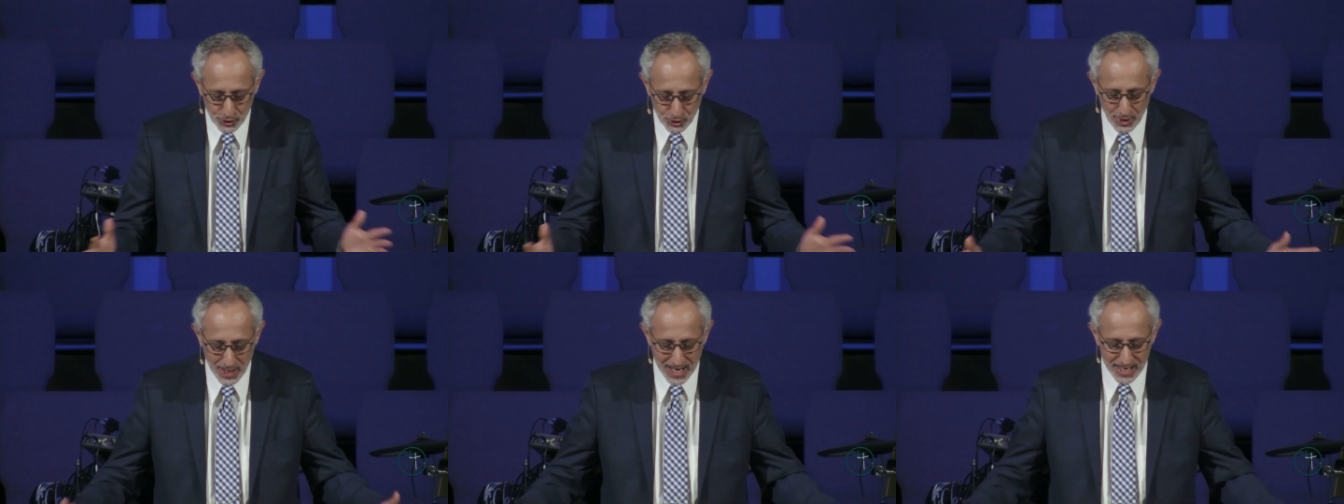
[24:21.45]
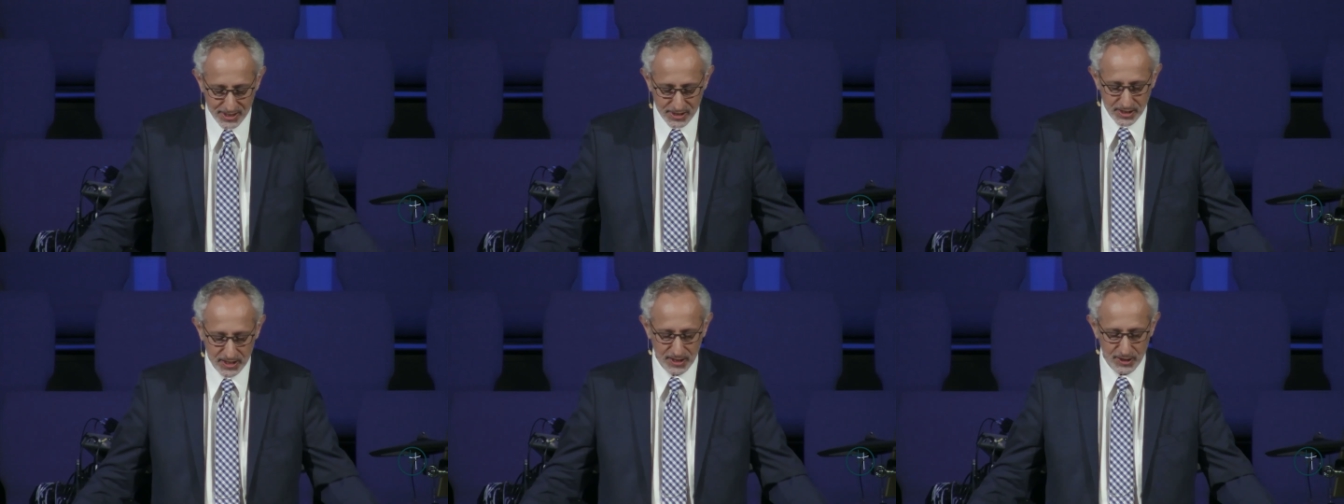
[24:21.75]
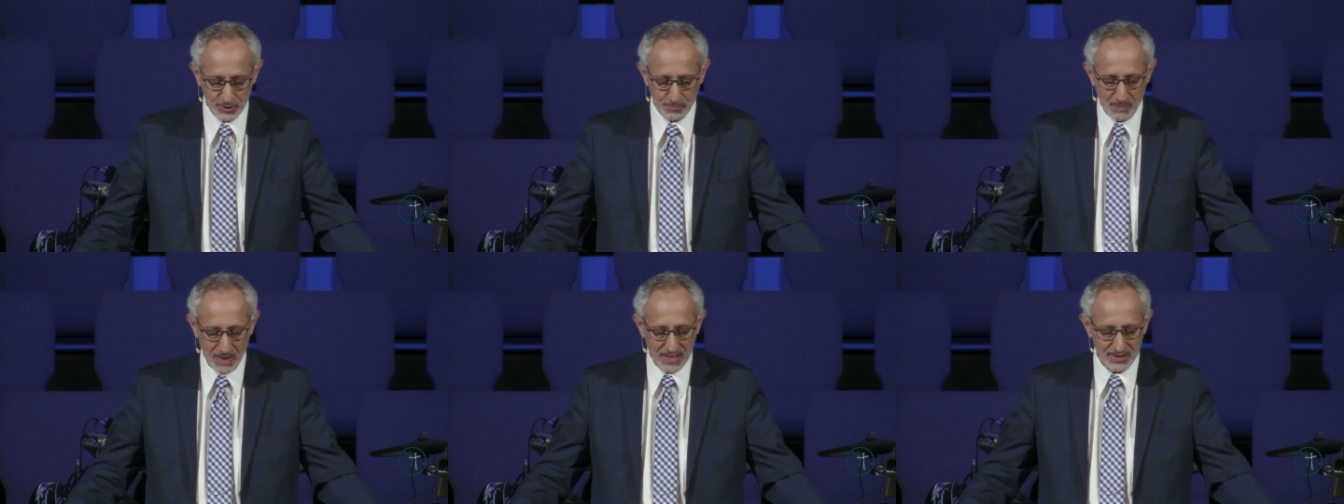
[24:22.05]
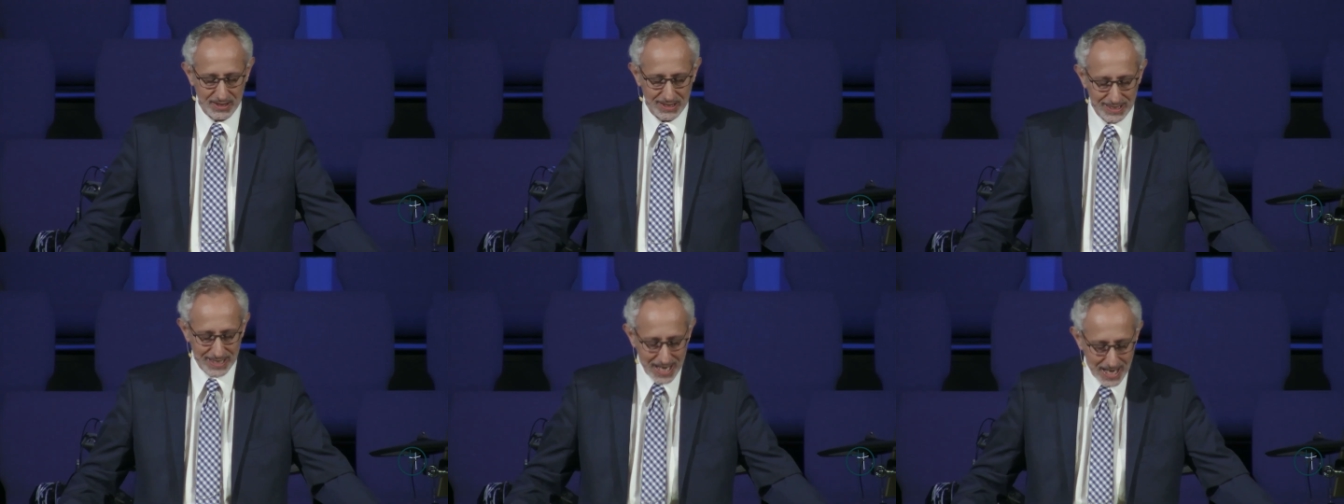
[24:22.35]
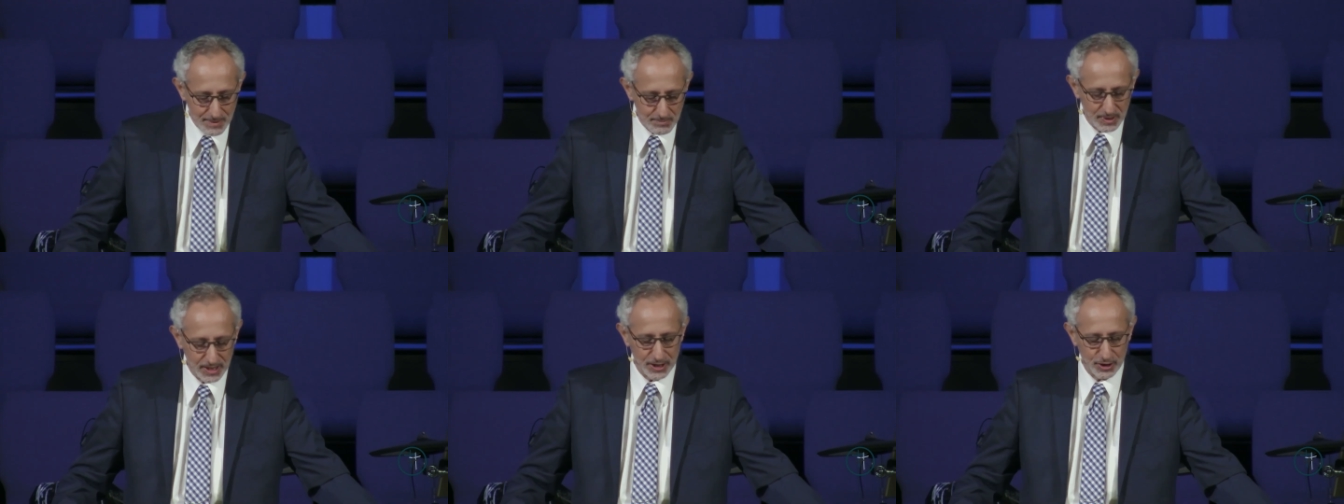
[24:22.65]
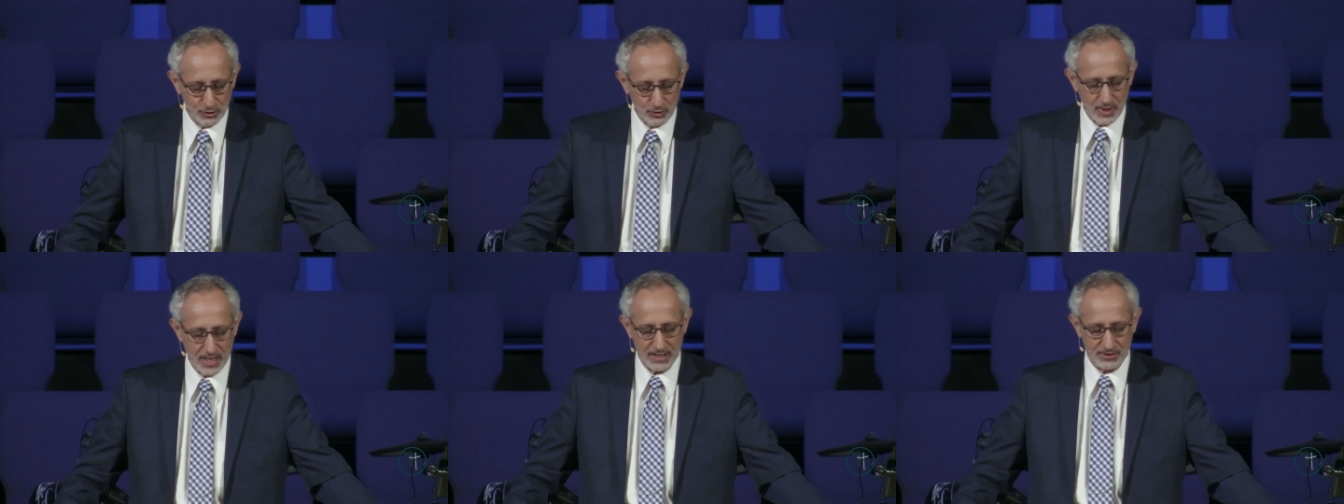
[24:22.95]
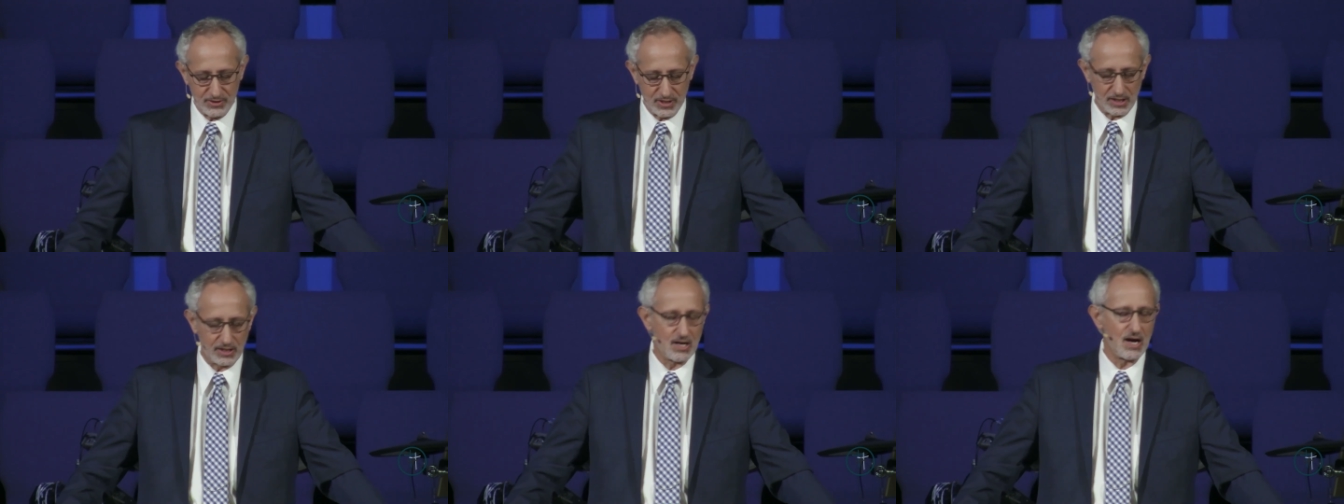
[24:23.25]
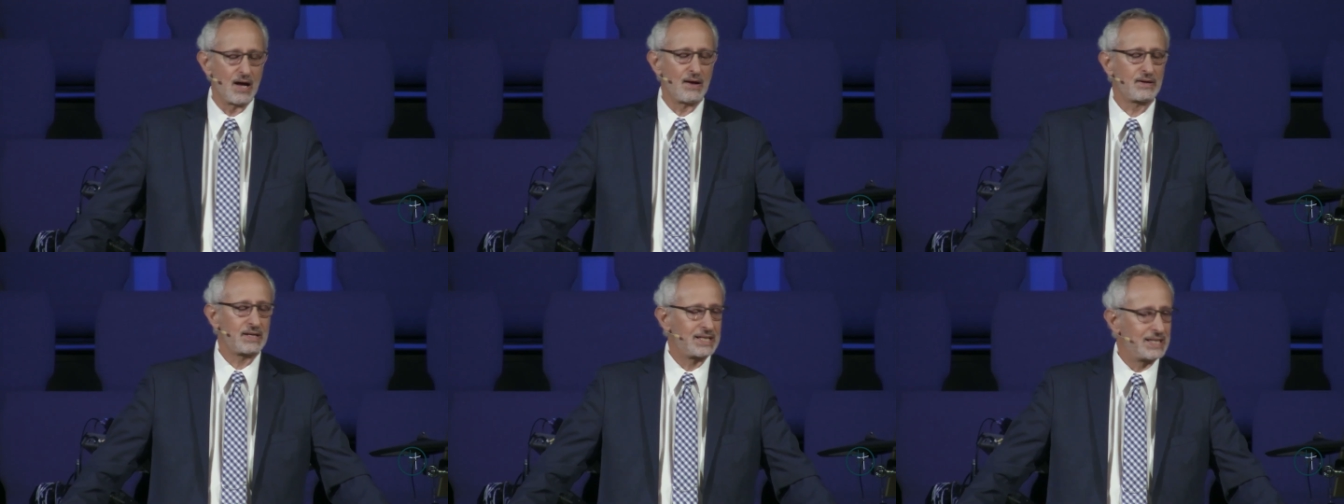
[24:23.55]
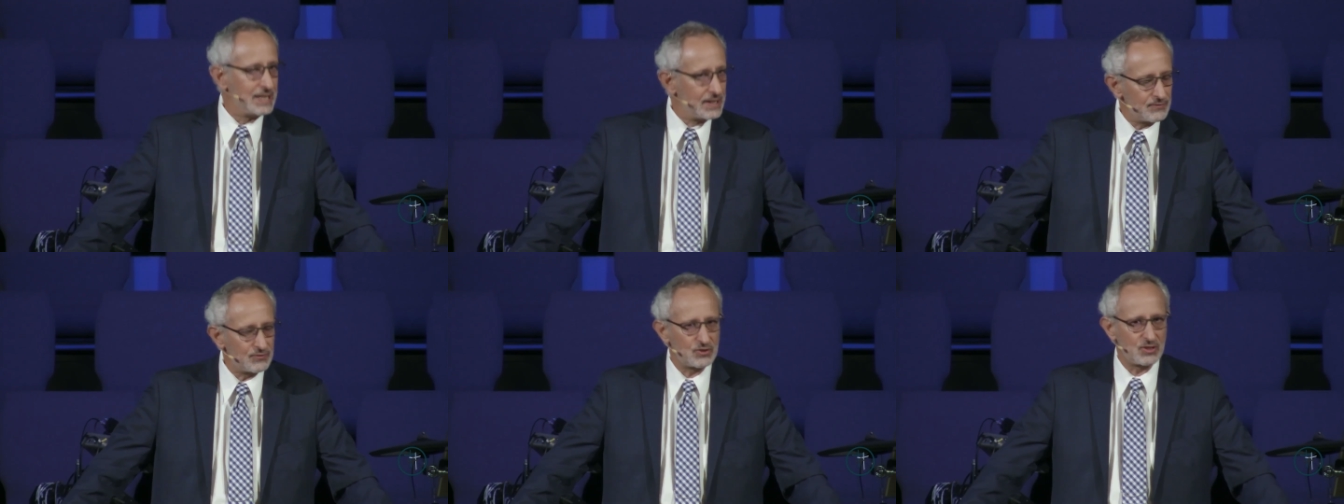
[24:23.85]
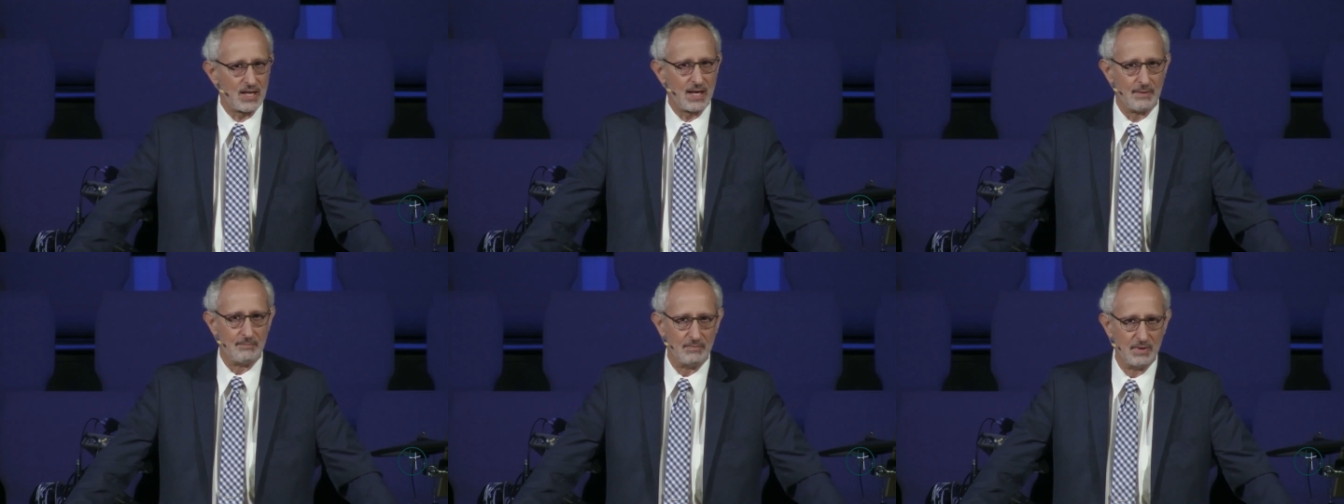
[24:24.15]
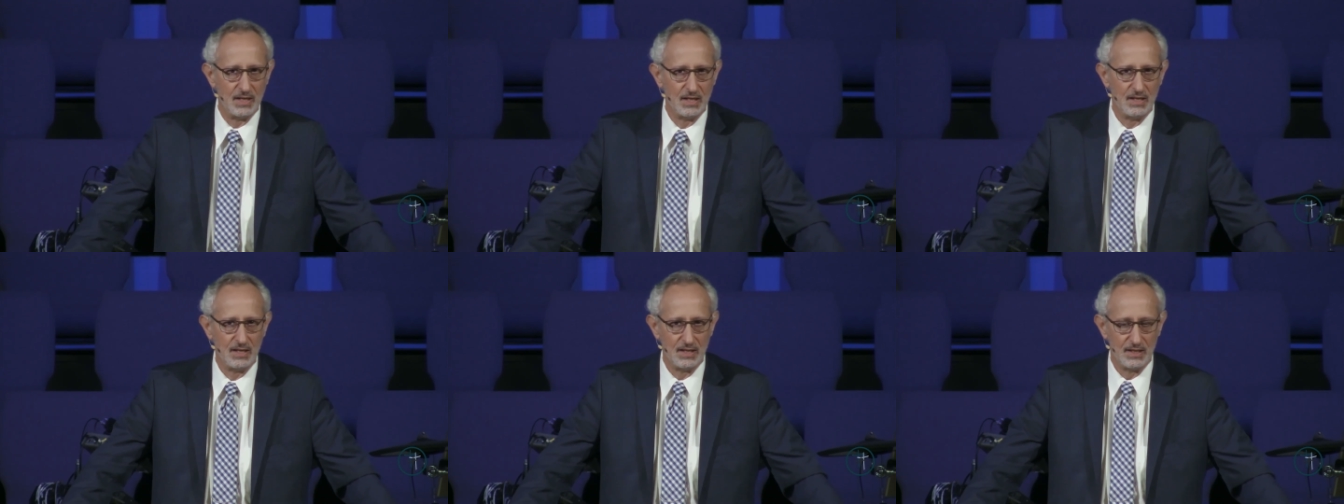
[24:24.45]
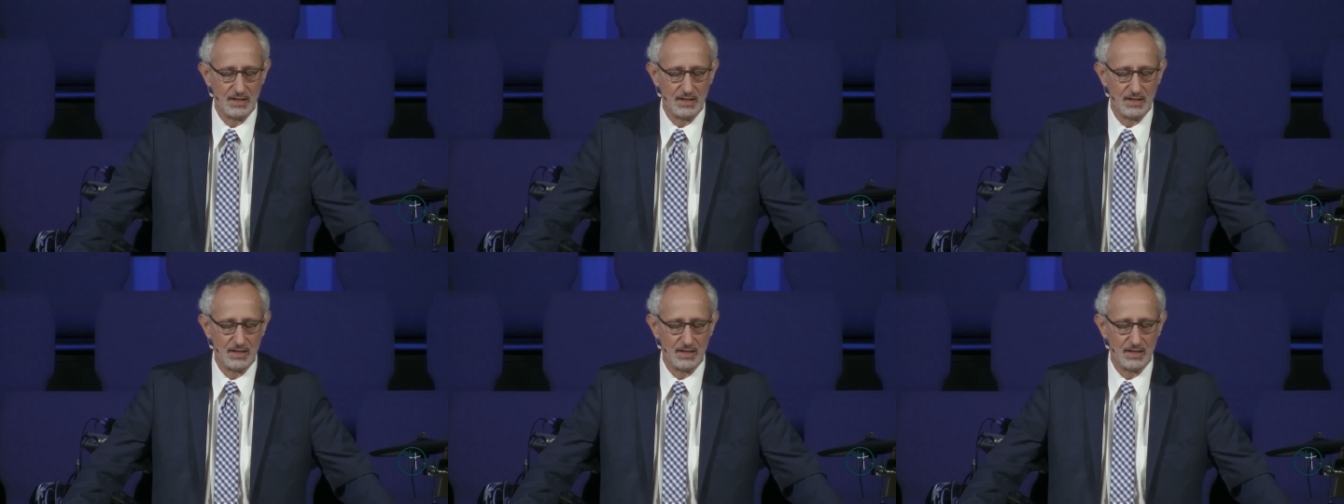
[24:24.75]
tragedies by the enabling grace that God gives them.